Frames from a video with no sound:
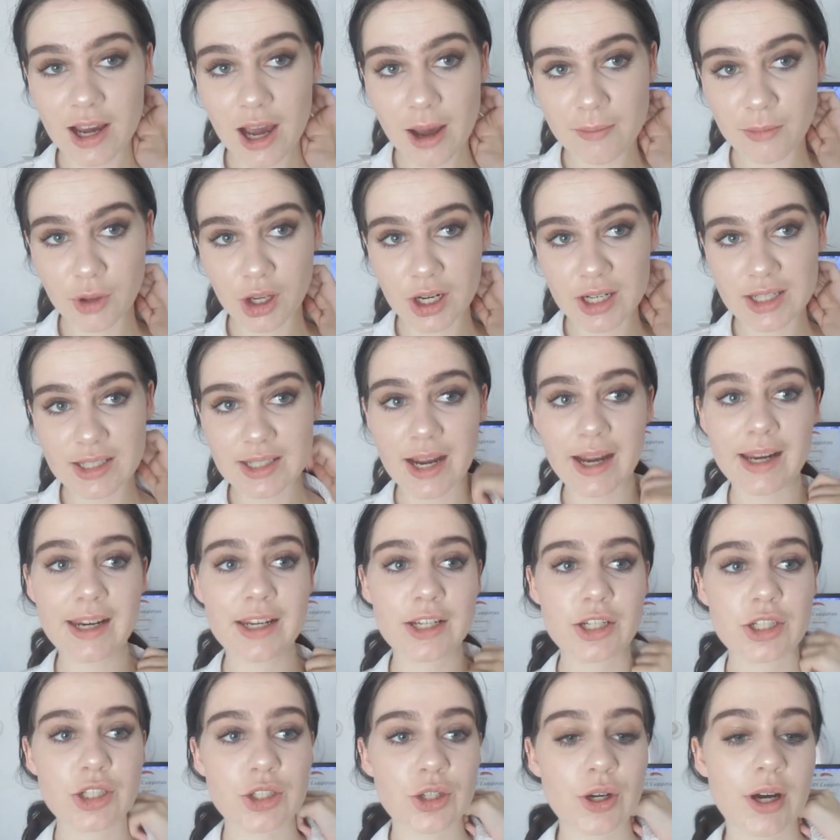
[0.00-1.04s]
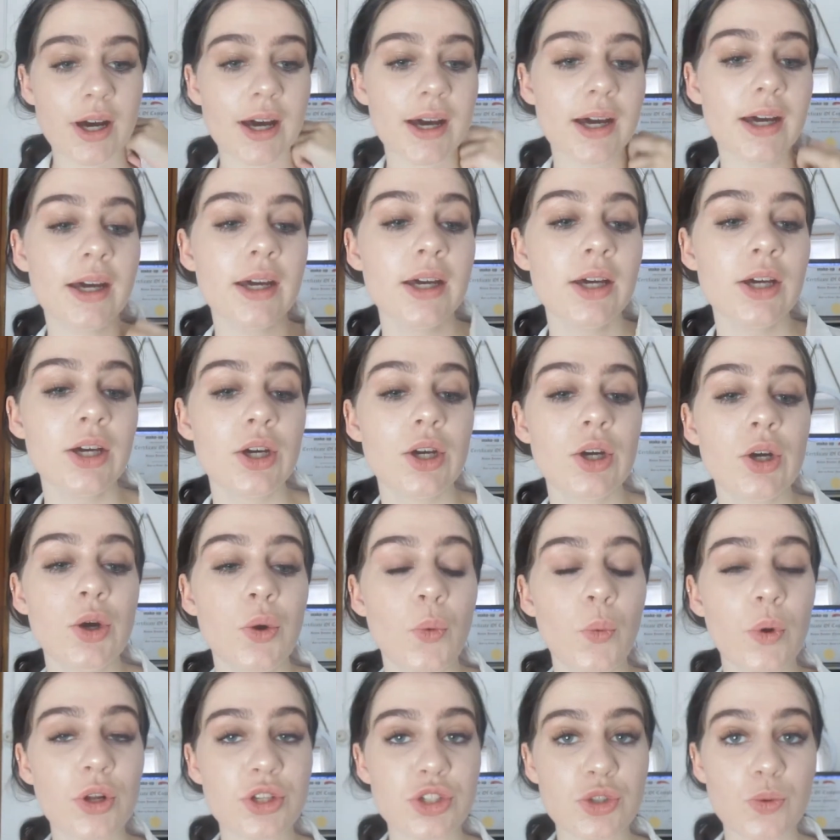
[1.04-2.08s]
I'm not entirely sure
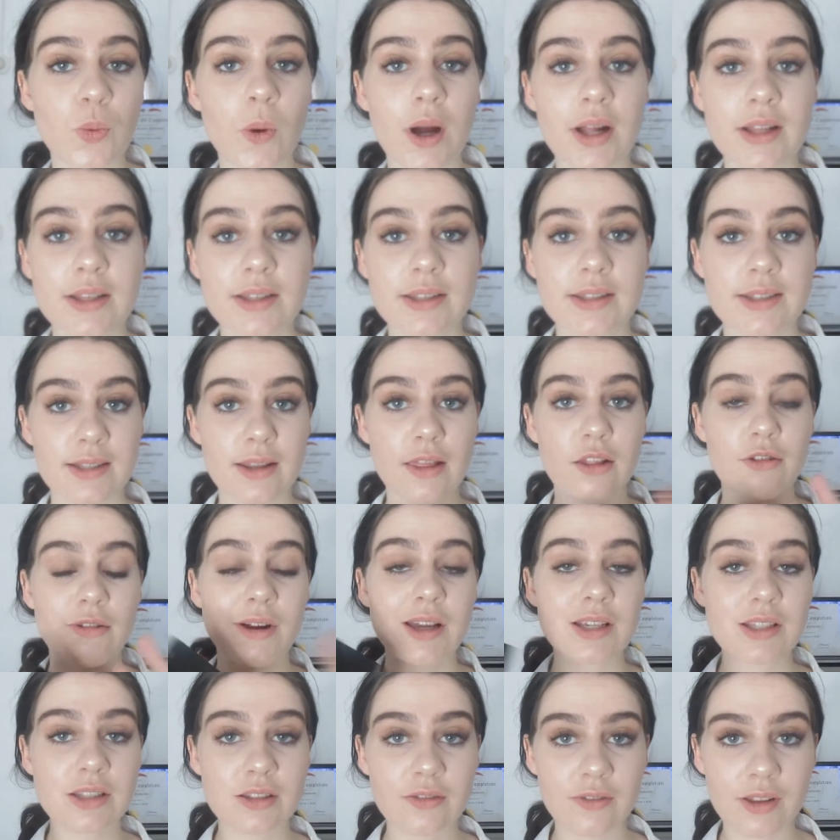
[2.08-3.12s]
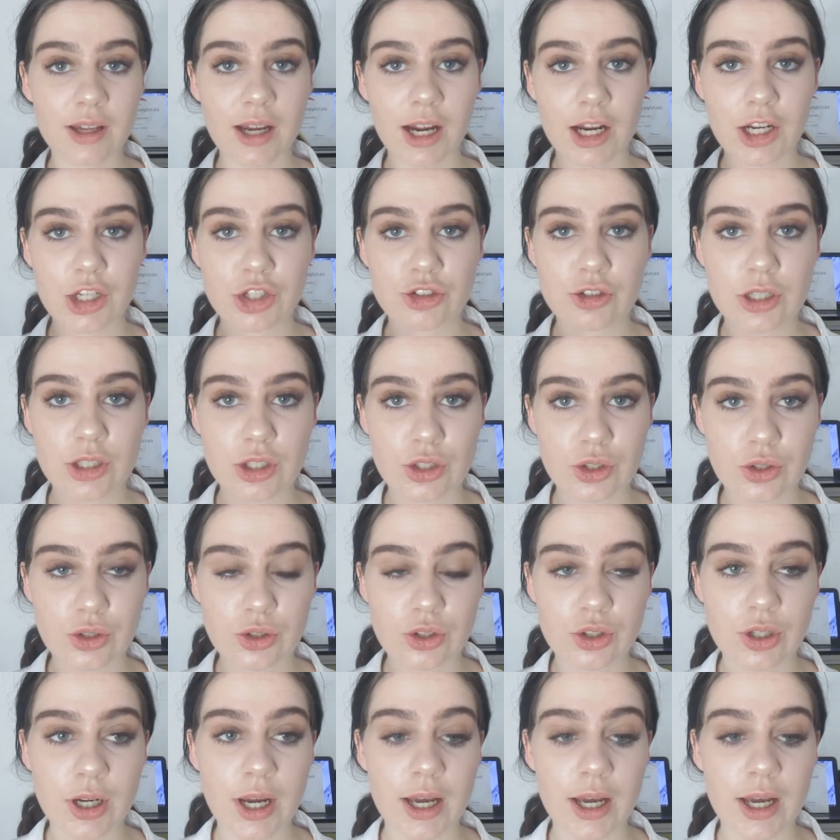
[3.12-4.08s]
which ones in the rest of the country do